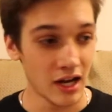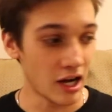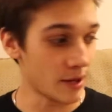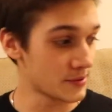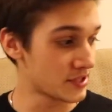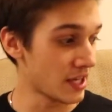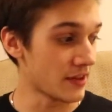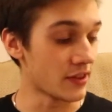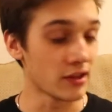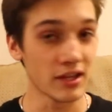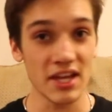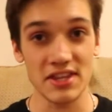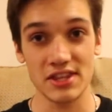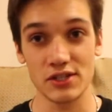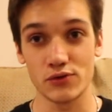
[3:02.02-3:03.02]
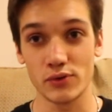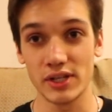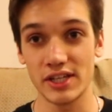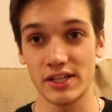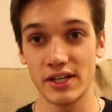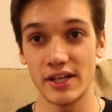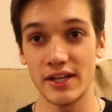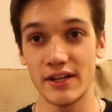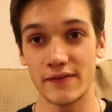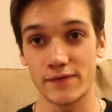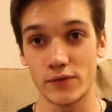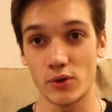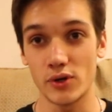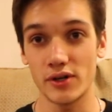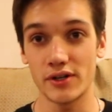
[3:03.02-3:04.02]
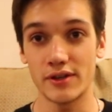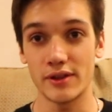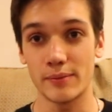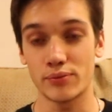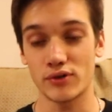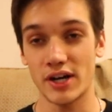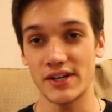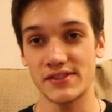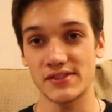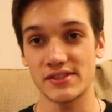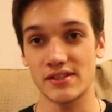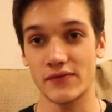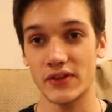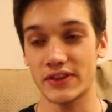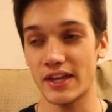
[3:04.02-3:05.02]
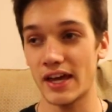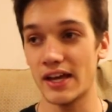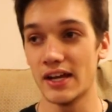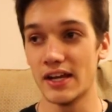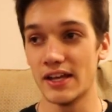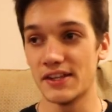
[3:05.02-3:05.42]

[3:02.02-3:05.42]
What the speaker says: So yeah, the length is really good for the price and stuff like that.